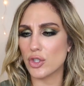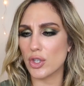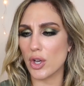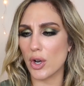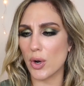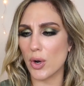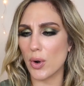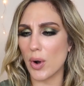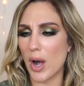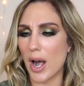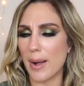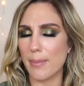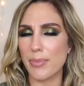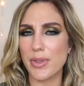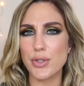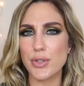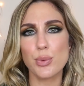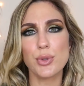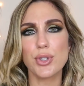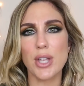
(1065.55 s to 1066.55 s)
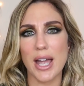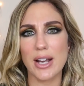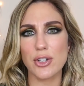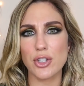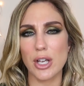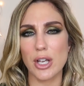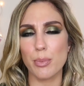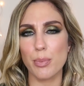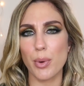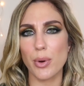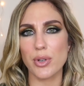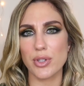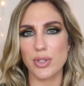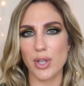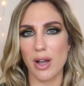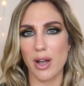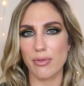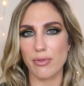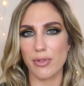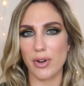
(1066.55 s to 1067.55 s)
So um, this was actually a
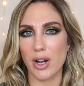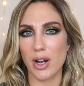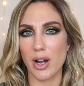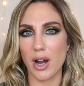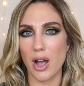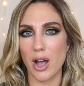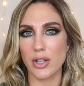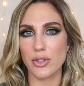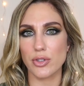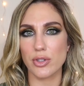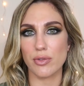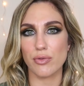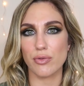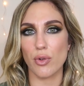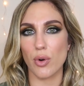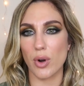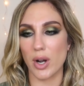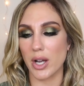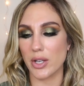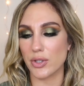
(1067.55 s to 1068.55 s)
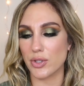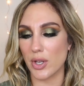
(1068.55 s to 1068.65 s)
bonus offer on Sephora,